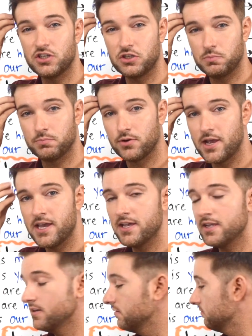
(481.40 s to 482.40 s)
good
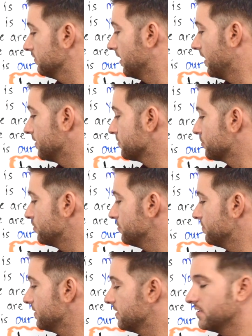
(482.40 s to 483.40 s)
brain, and
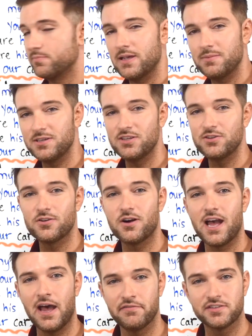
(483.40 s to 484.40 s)
stupid is maybe you don't
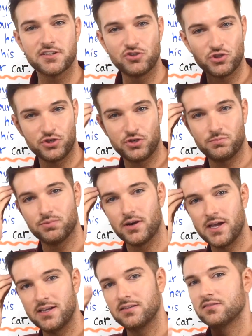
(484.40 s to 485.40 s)
have such a good
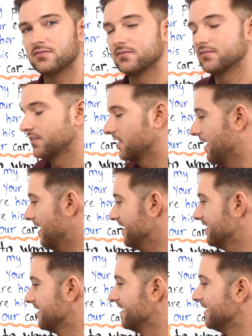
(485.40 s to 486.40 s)
brain.
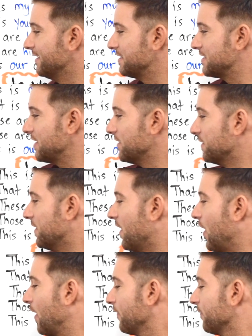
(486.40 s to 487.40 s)
Okay, so
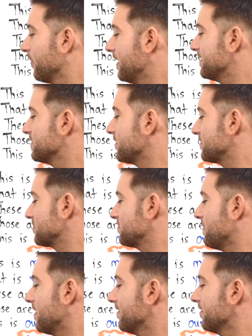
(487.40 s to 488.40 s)
our friends are
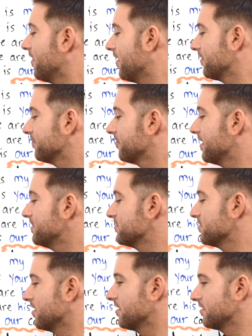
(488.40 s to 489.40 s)
smart, our
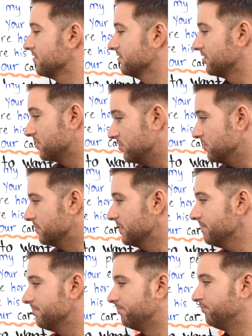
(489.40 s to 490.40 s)
friends are stupid.